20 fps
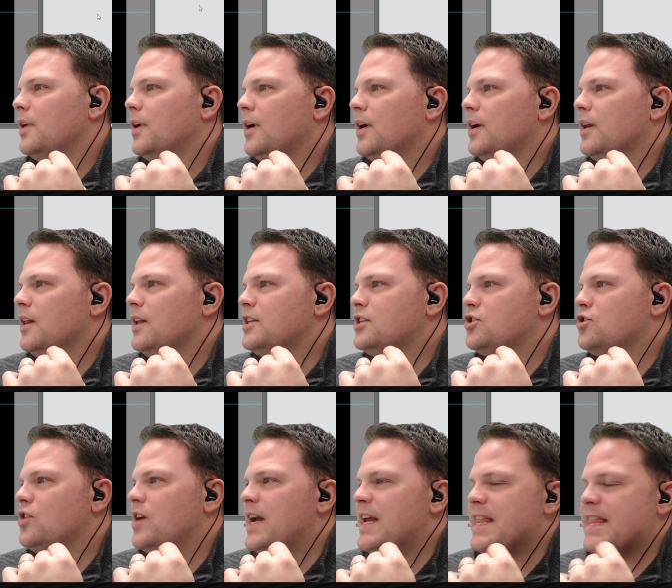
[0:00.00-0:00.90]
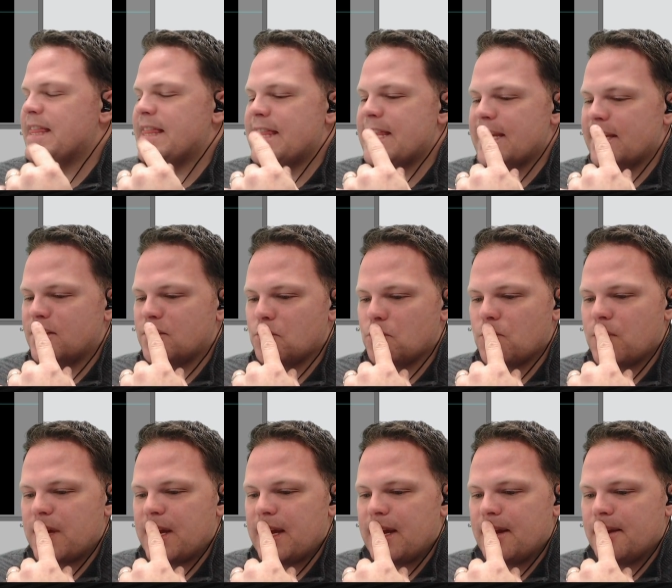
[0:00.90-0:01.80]
All right, let's try this
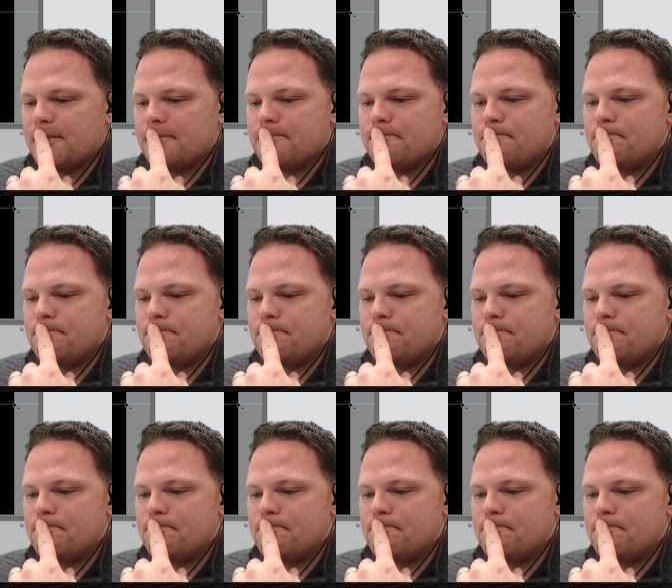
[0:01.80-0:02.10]
way.